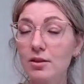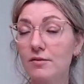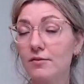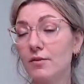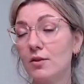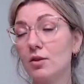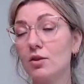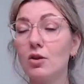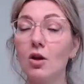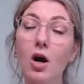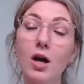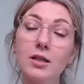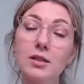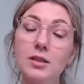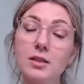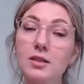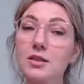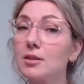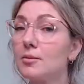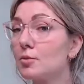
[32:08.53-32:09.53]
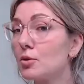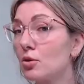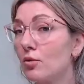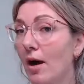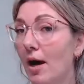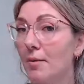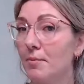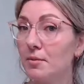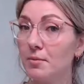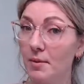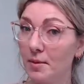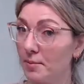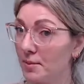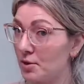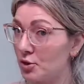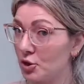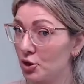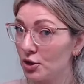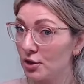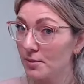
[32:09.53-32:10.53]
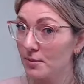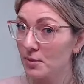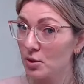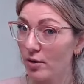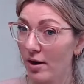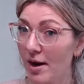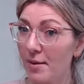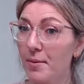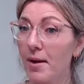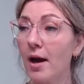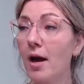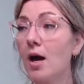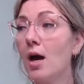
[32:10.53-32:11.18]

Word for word: If you're not subscribed, maybe you should subscribe.